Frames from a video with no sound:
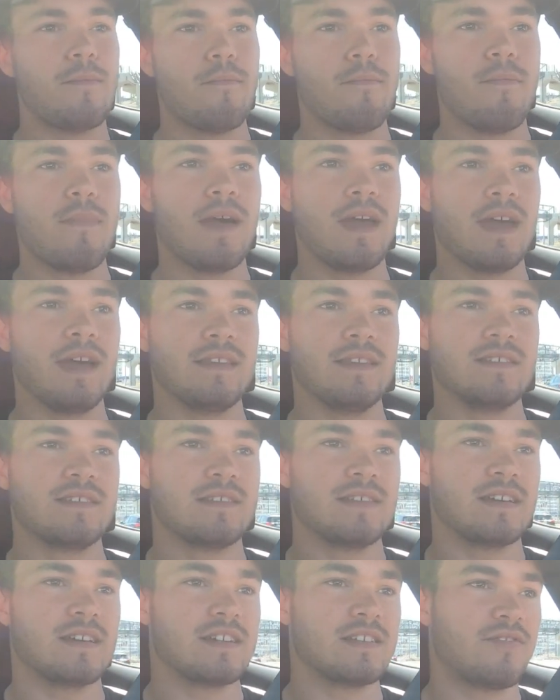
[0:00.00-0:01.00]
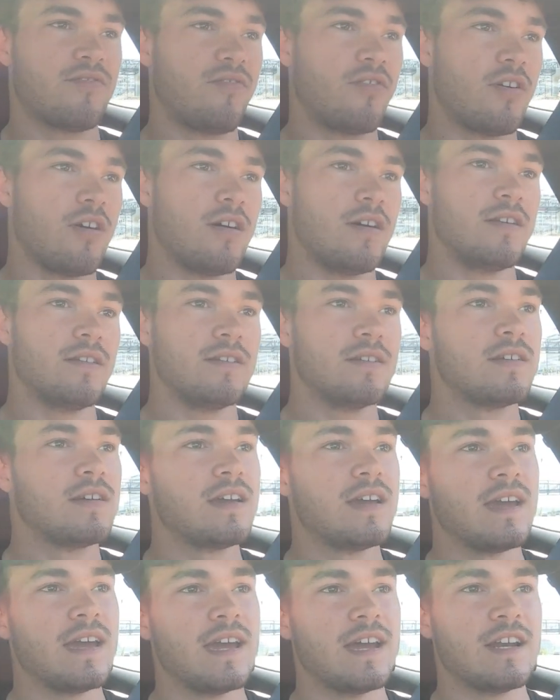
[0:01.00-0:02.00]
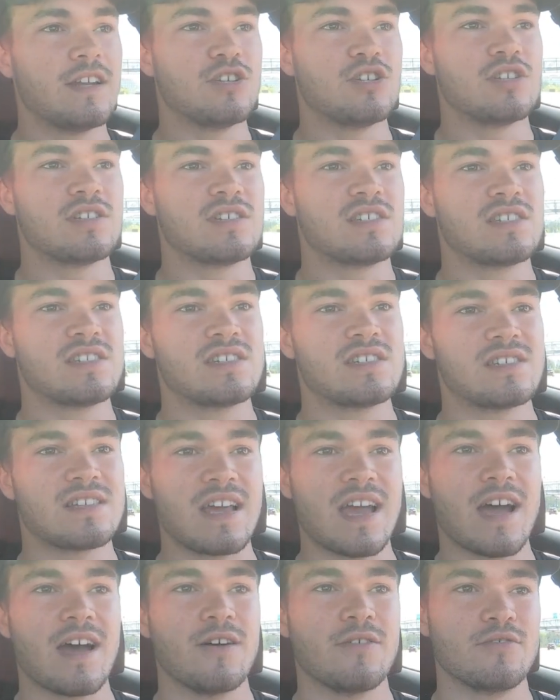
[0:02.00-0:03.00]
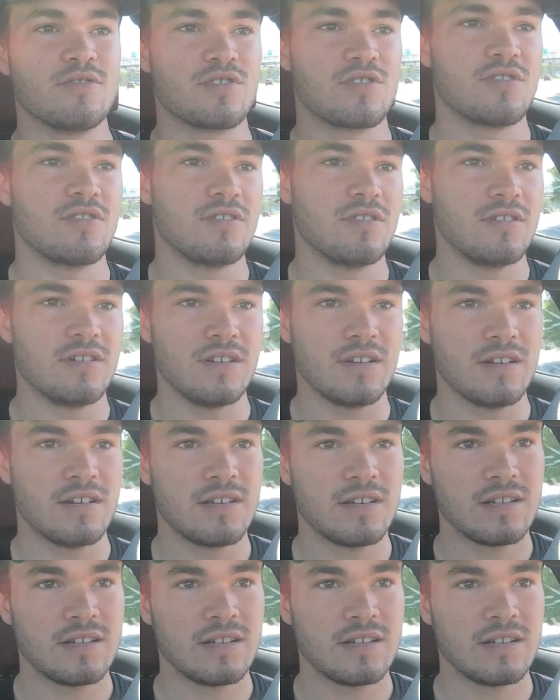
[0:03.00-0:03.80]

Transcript: Man, this thing is fun. And it just sounds good.